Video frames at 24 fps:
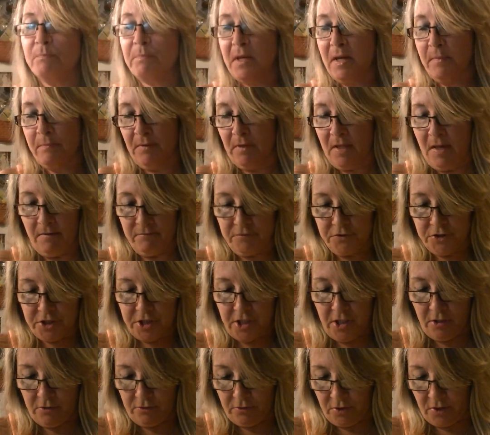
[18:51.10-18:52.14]
people have
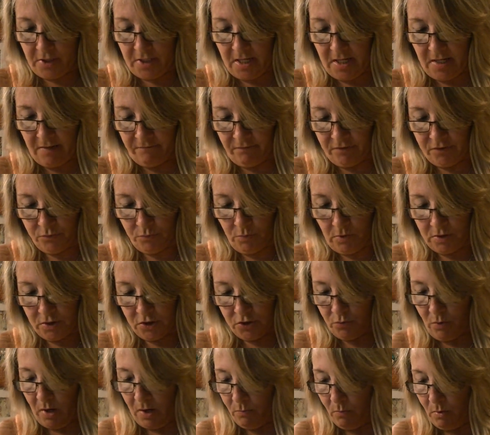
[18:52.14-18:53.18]
shared the canvas one,
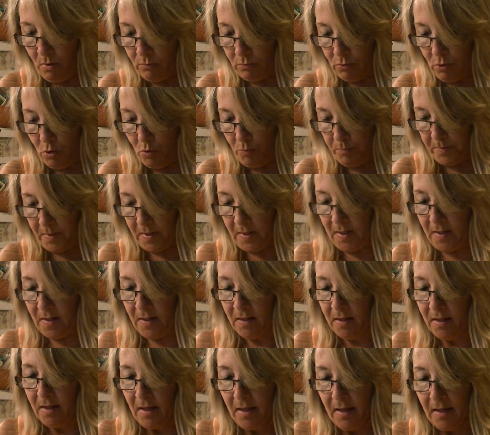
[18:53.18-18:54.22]
so I won't open it.
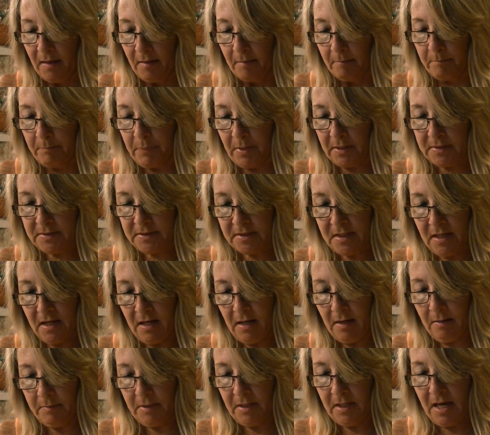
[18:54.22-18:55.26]
But
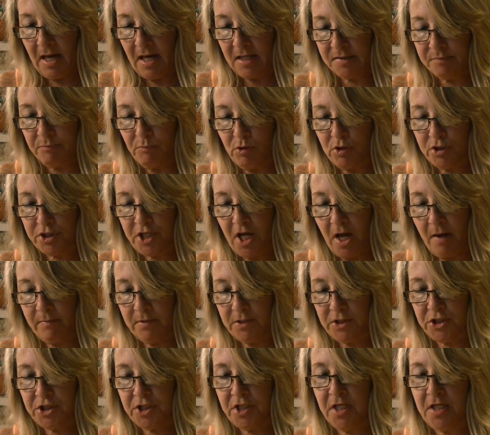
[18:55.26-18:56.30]
it has more shabby
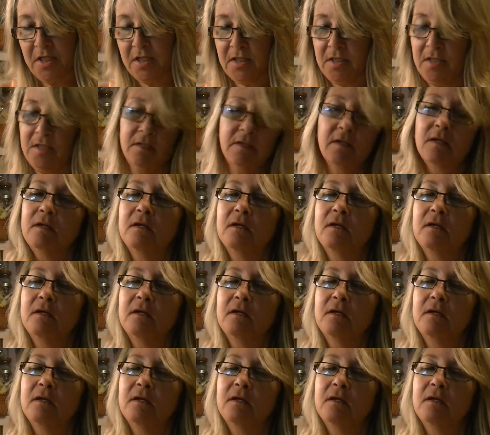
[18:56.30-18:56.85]
chic